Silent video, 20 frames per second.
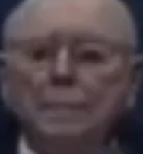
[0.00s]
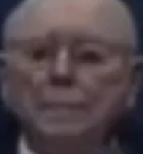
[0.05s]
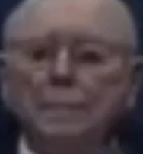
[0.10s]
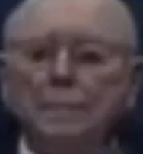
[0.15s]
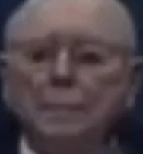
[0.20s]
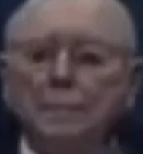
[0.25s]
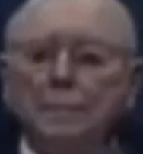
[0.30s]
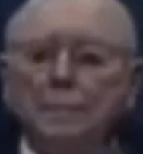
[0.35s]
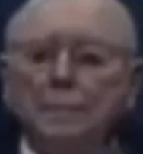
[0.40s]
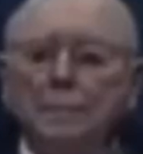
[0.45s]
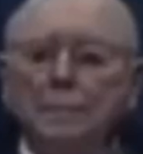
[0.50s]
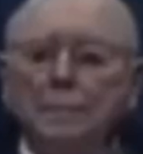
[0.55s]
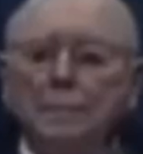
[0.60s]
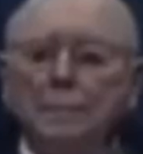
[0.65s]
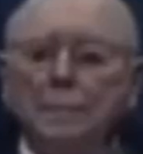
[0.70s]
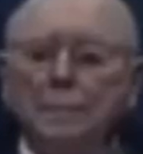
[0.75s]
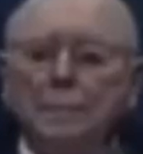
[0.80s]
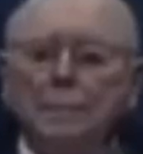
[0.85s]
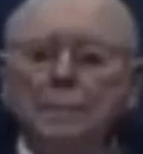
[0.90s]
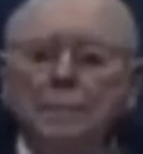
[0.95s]

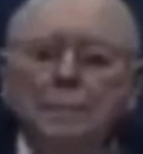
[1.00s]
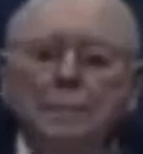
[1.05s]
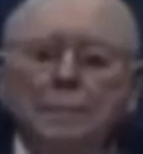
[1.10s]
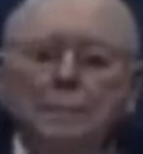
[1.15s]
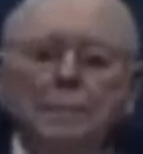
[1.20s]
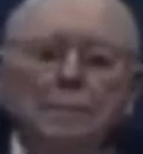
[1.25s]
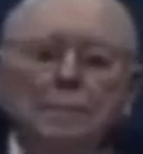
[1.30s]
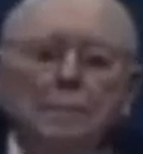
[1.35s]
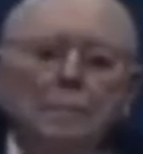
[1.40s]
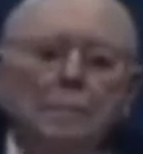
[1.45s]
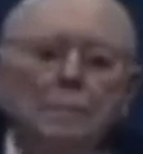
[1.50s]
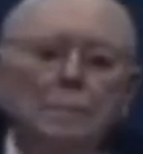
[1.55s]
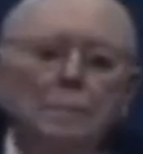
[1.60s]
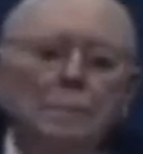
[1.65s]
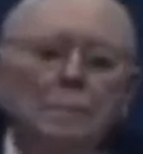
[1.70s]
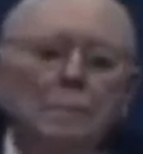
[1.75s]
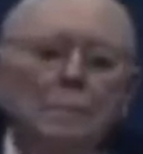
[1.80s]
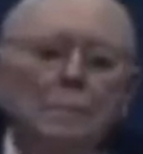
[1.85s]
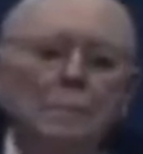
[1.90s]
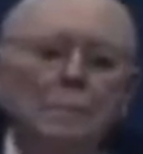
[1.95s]

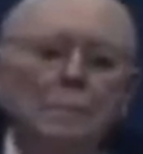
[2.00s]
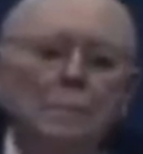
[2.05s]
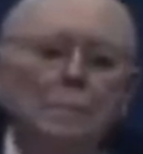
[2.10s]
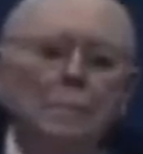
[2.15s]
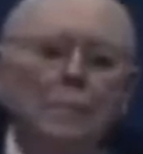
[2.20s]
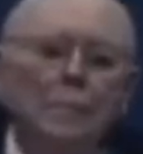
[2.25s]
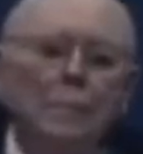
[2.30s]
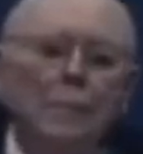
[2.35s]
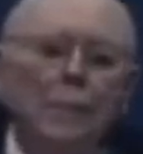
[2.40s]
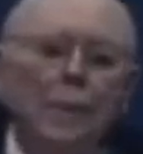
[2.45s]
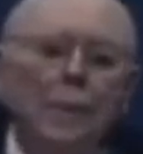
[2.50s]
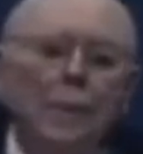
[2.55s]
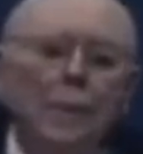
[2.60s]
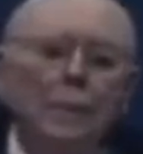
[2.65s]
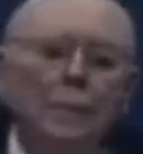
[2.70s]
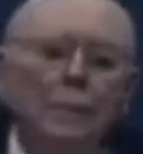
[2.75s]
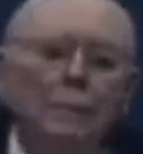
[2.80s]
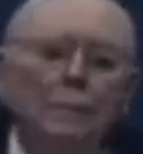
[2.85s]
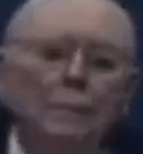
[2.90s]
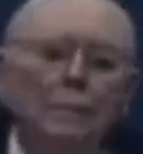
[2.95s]

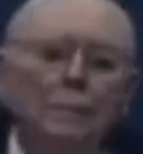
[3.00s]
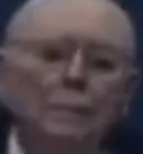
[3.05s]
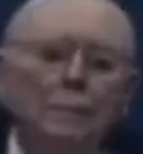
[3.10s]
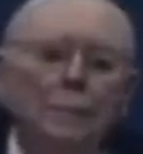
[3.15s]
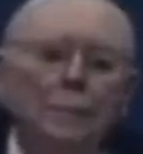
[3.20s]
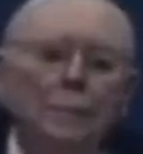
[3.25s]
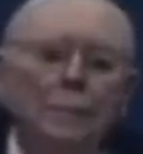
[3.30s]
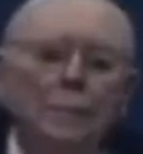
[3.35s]
(not speaking)